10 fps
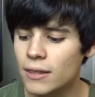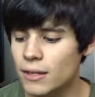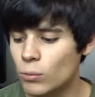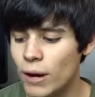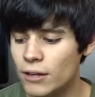
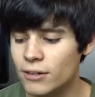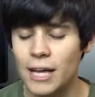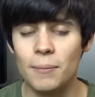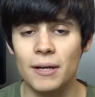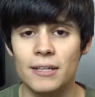The regular
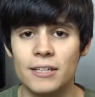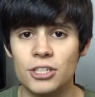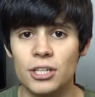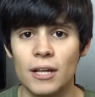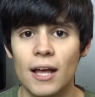Gaming
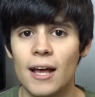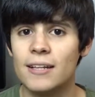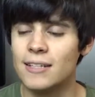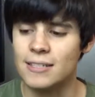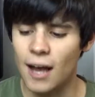Edition
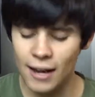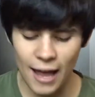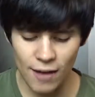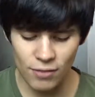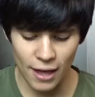does not
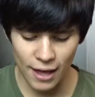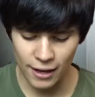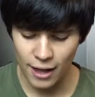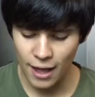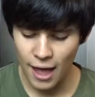have
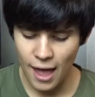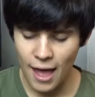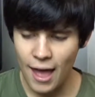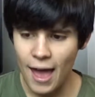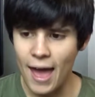that,
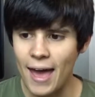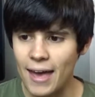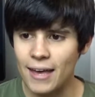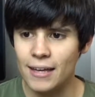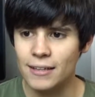
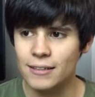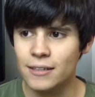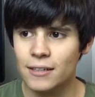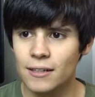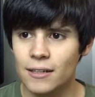and
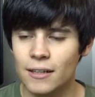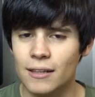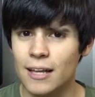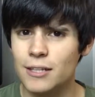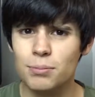
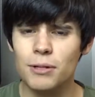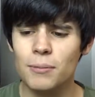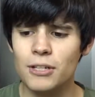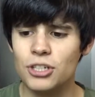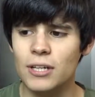that's pretty
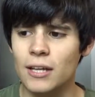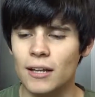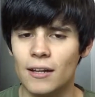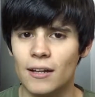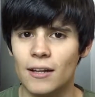much it.